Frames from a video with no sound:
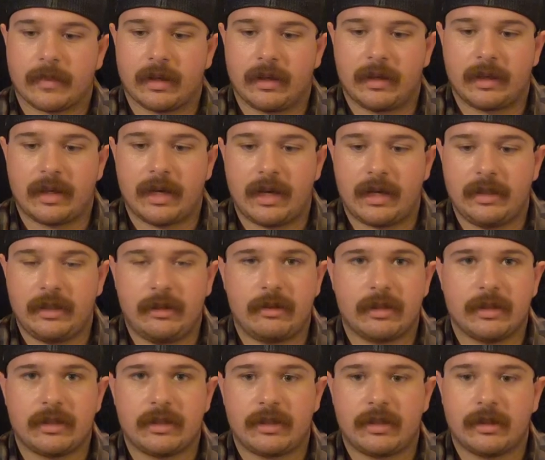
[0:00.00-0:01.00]
Again, you
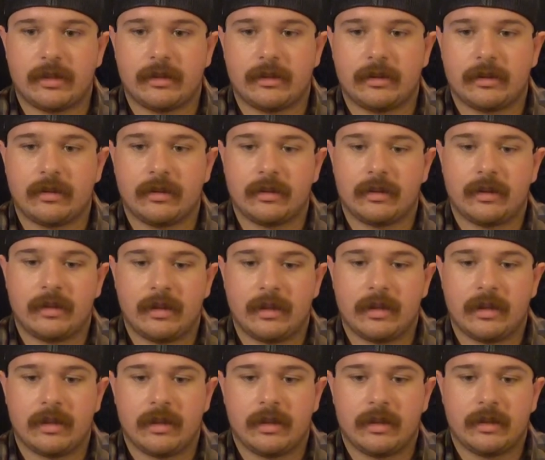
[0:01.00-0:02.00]
can still
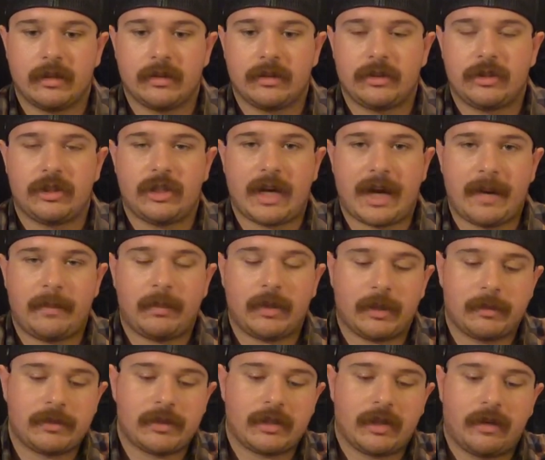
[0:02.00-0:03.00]
chop
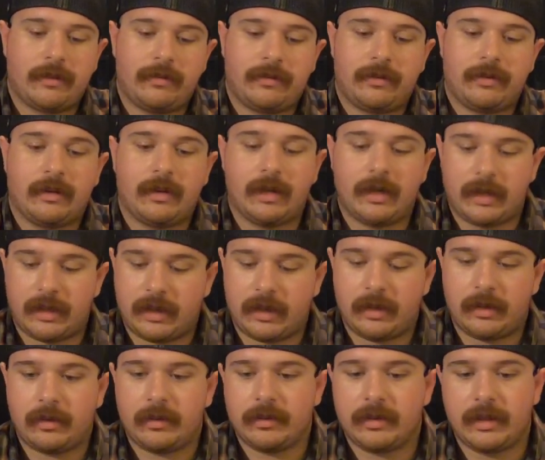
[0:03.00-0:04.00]
up stuff.
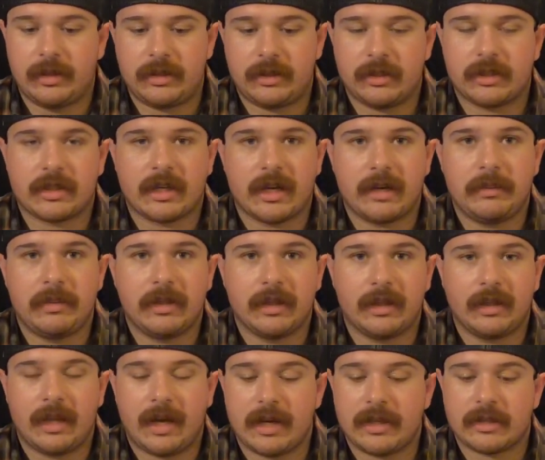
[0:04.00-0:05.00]
It's just got to be a
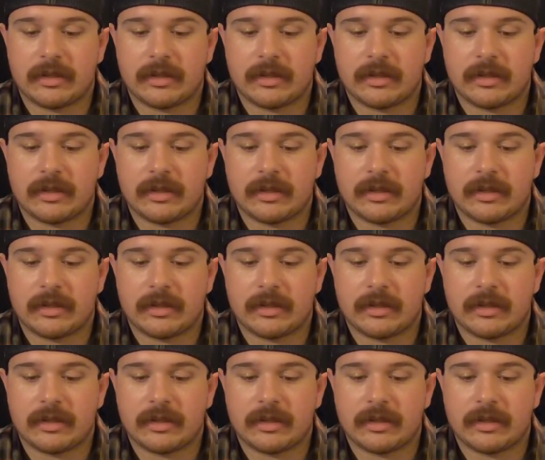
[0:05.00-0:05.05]
lot